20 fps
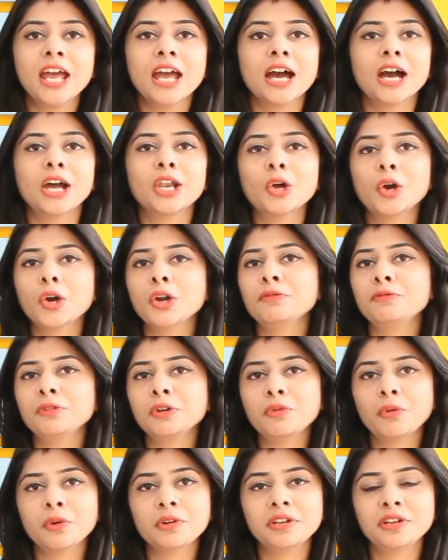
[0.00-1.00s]
A lot of you
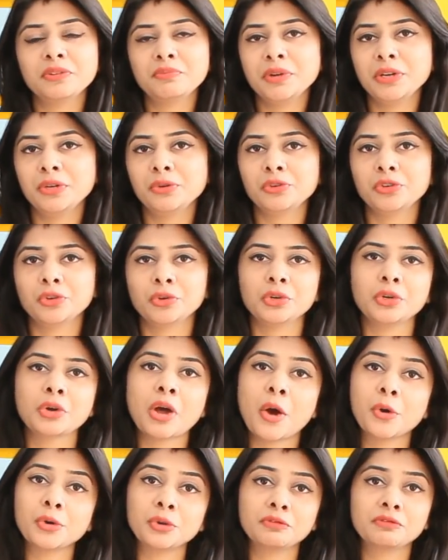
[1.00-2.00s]
wanted me to show you
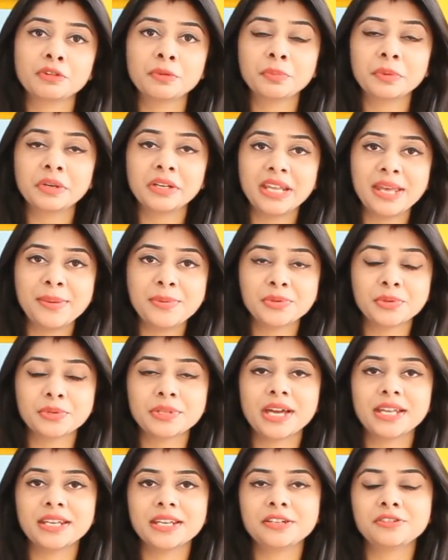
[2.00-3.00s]
how to whip cream so
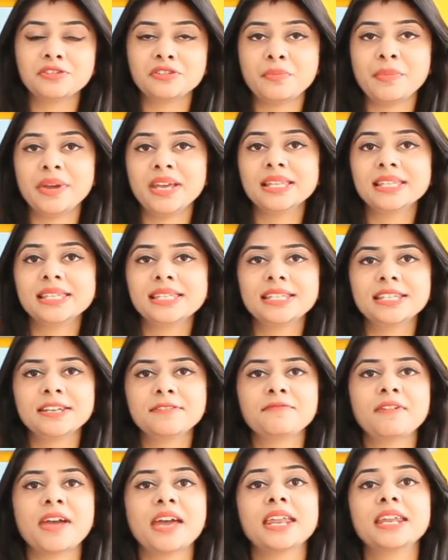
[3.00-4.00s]
that it remains stiff
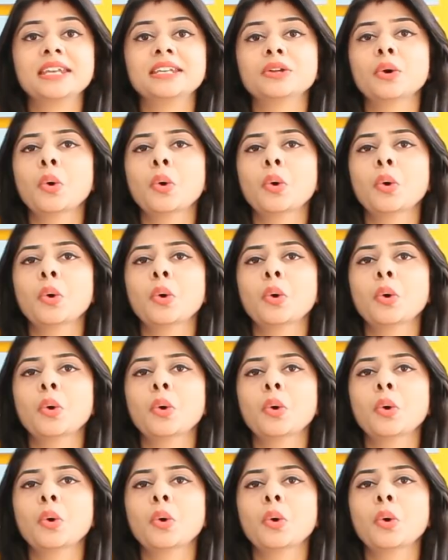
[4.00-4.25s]
and it